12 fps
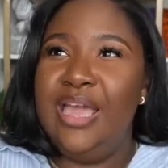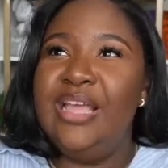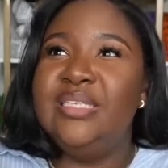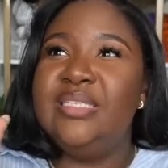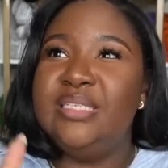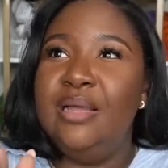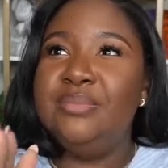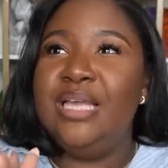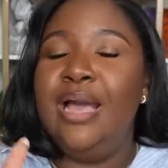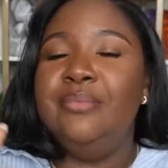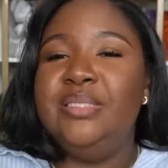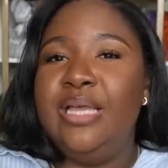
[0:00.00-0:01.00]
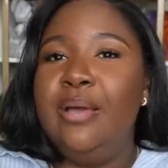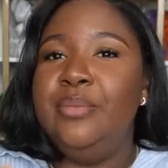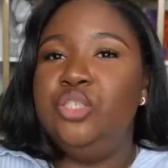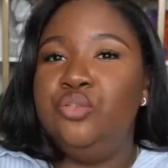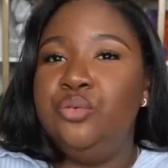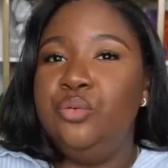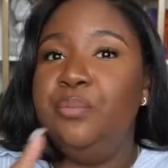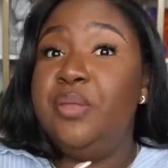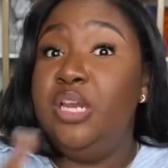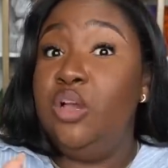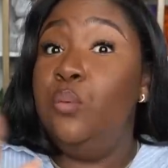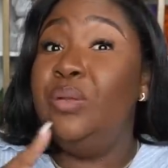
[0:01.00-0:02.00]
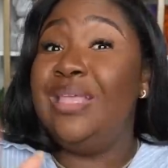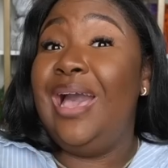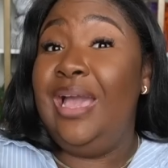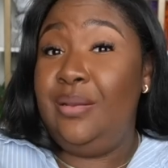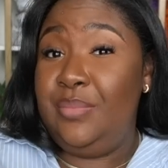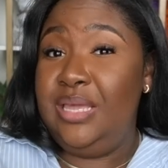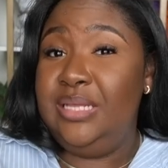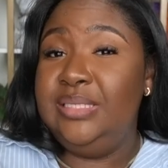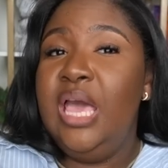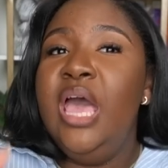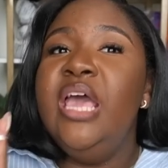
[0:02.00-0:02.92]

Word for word: and sometimes Time and True, depending on what the item is.